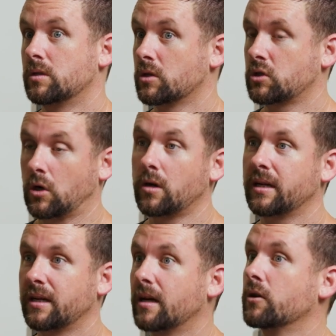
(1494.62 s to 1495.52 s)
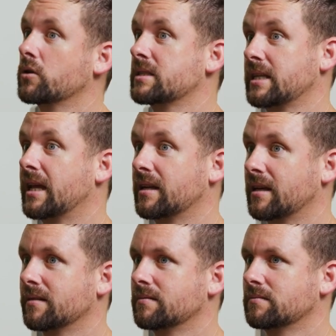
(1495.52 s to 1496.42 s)
discerning and
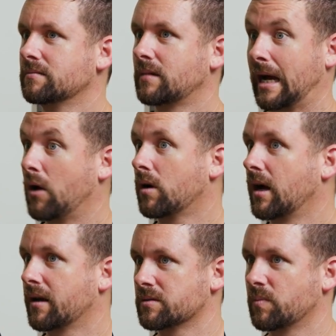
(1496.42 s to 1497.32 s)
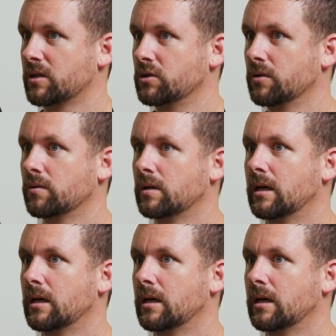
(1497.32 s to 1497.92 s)
understanding how God has made you.